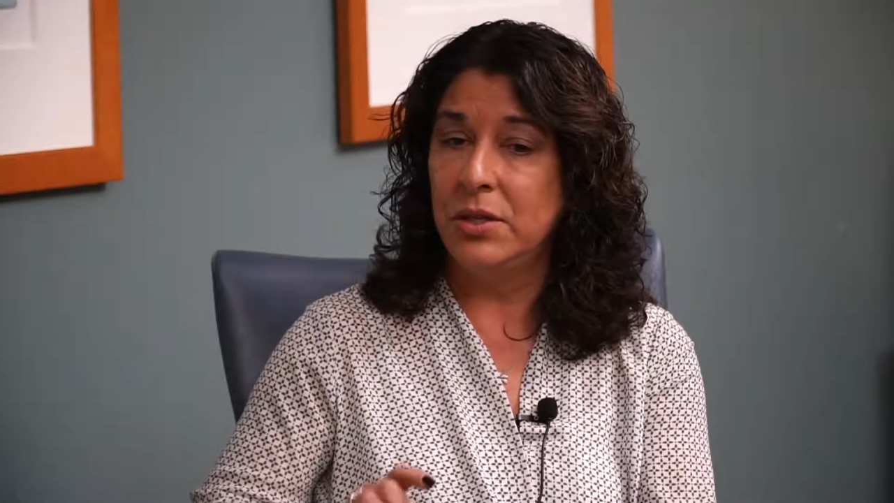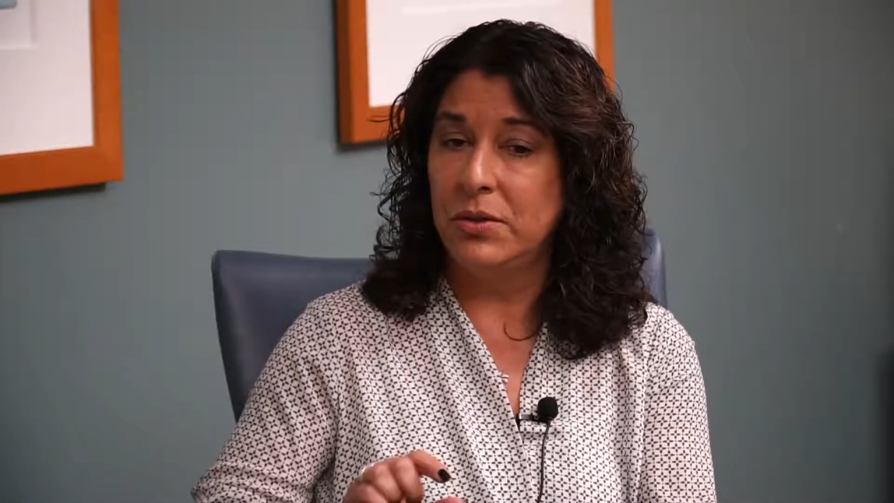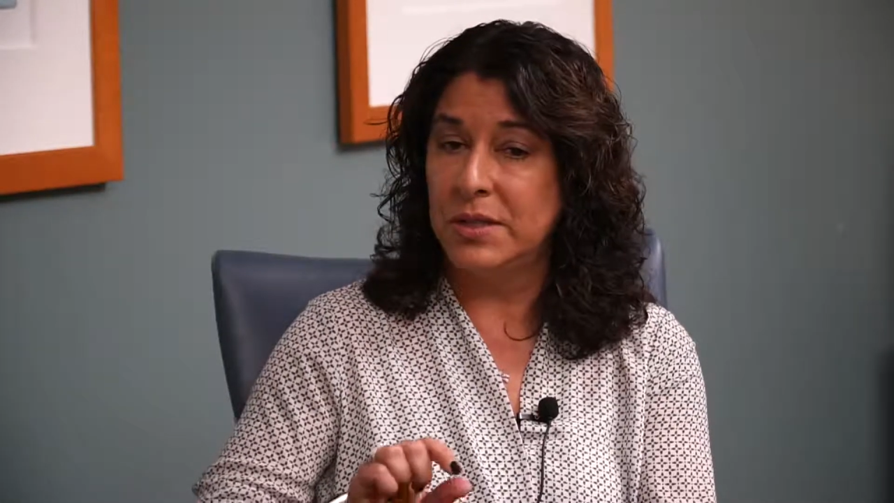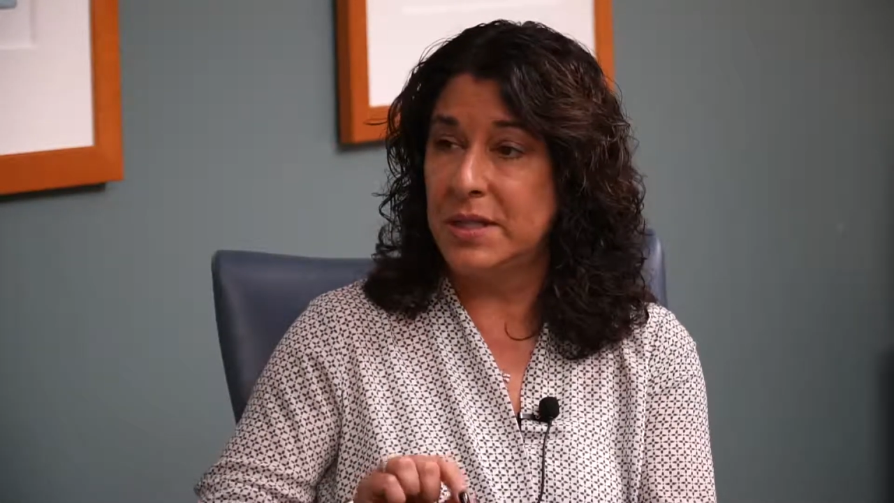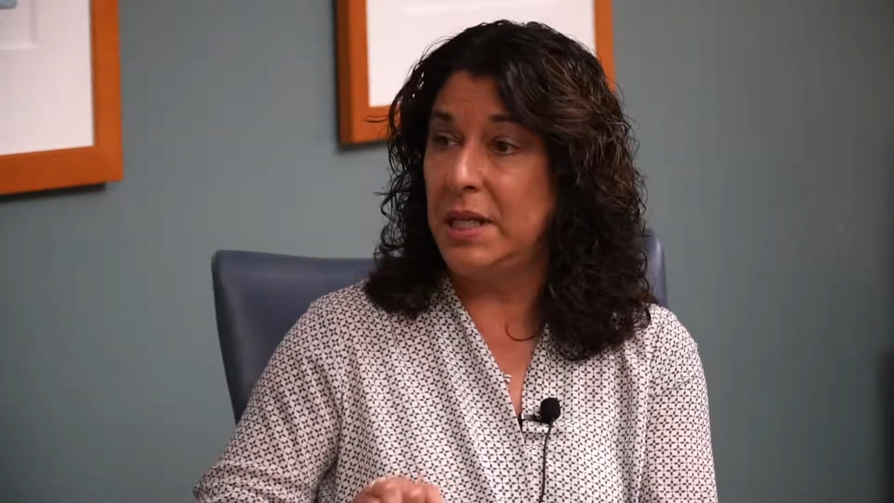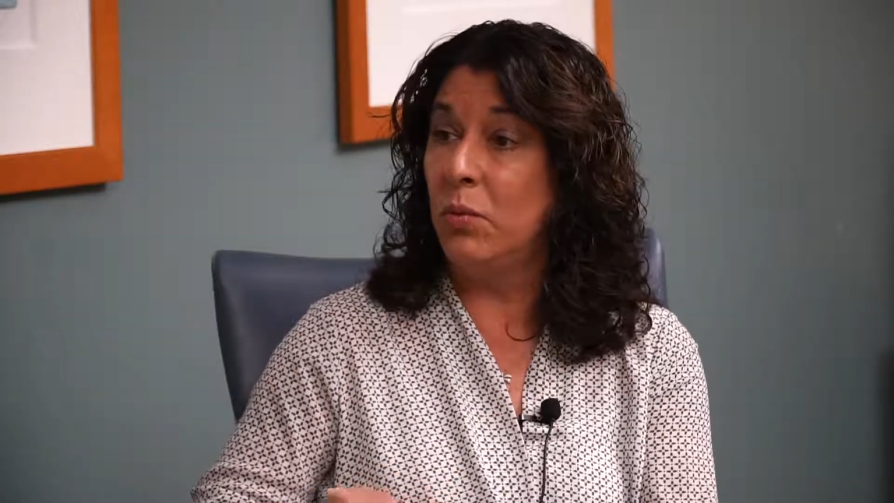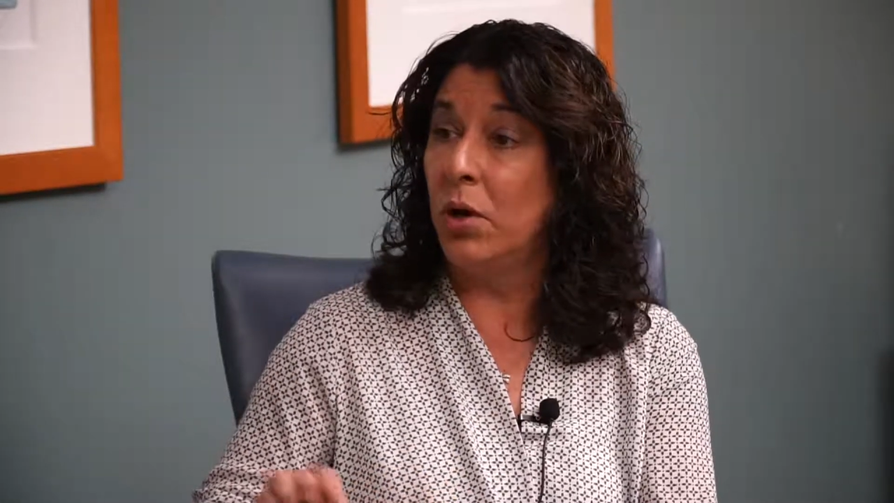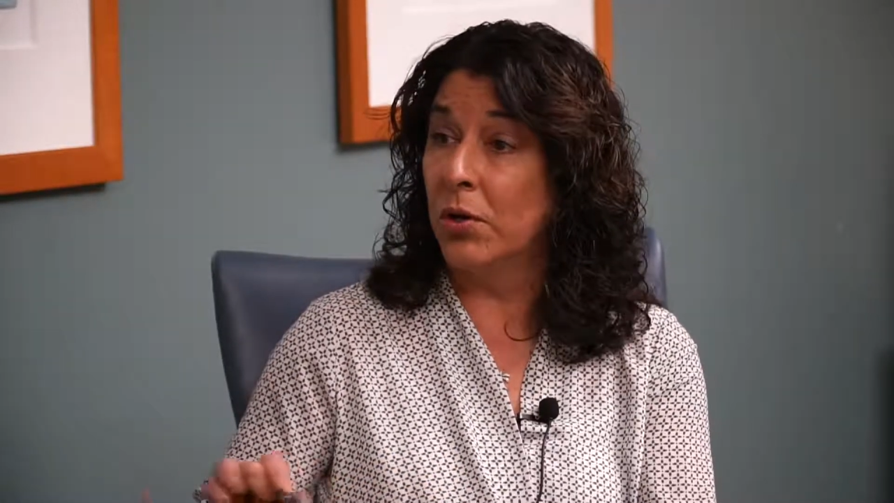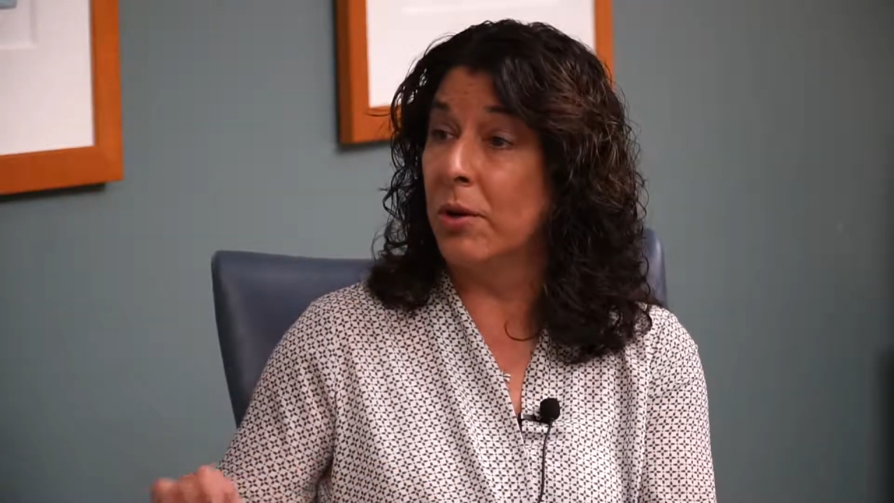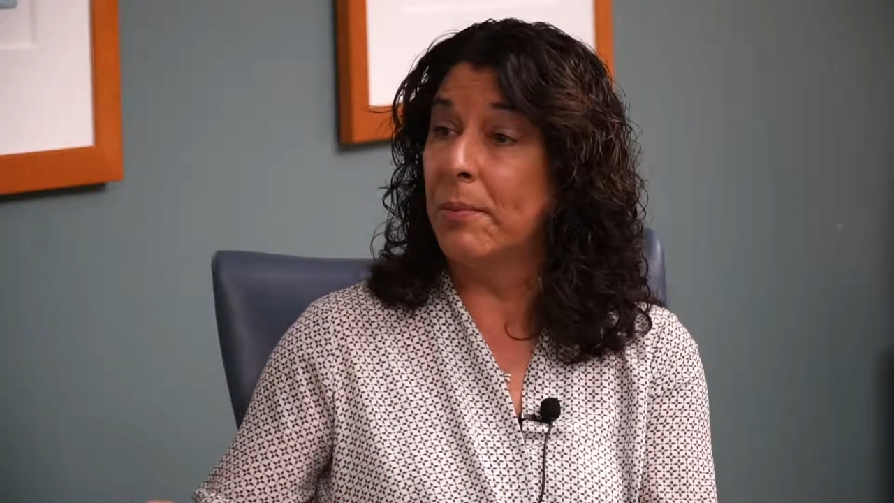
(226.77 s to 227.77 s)
you to see
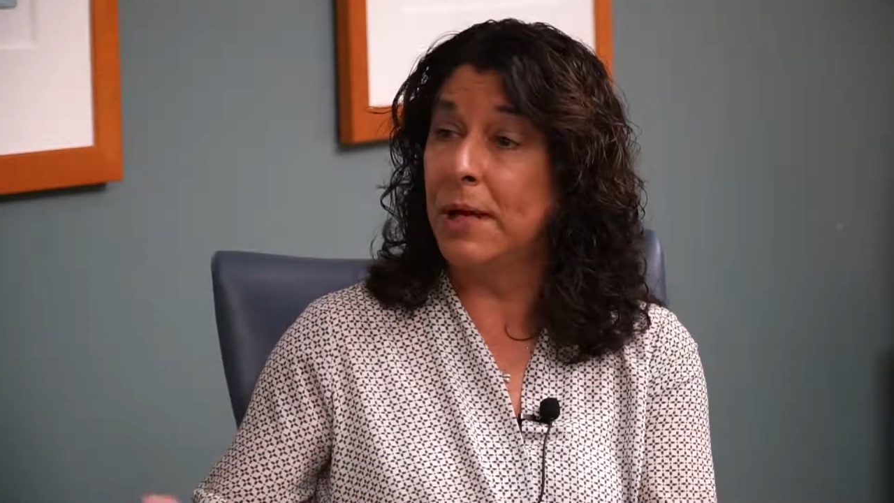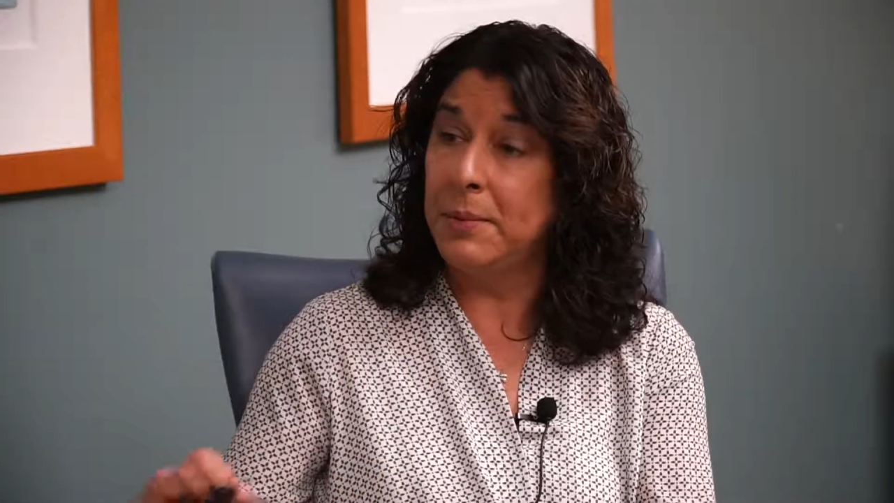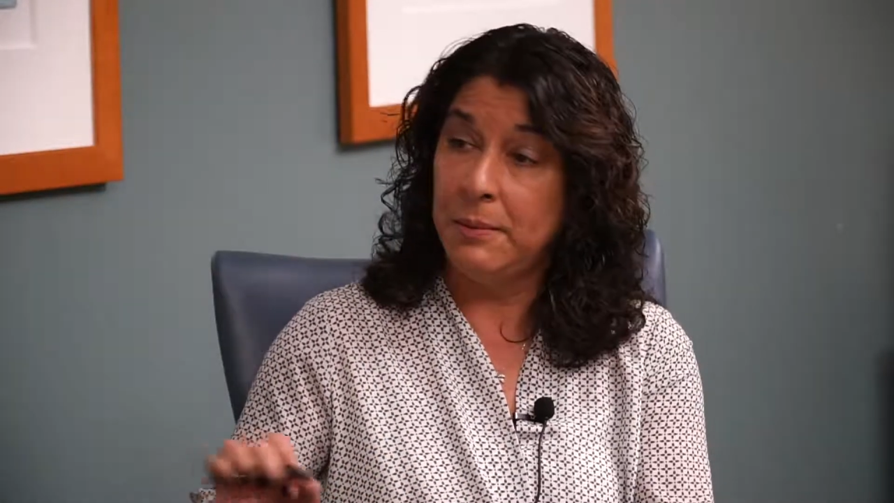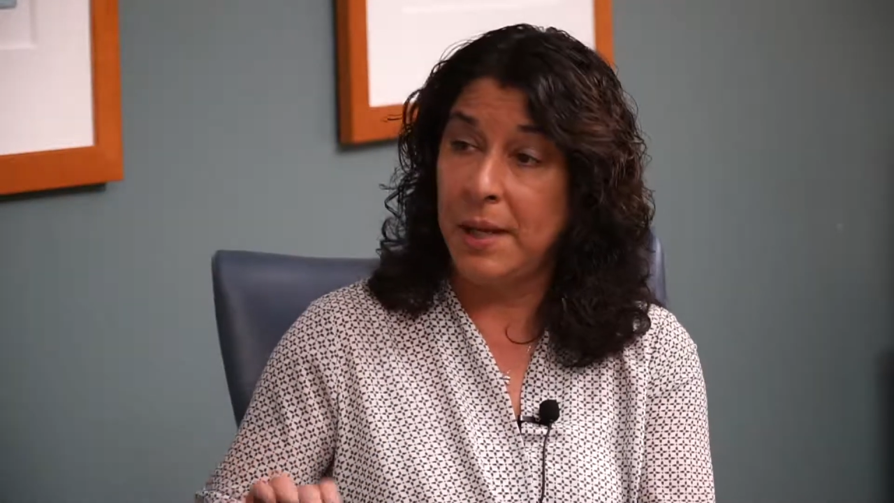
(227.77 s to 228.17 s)
where there might be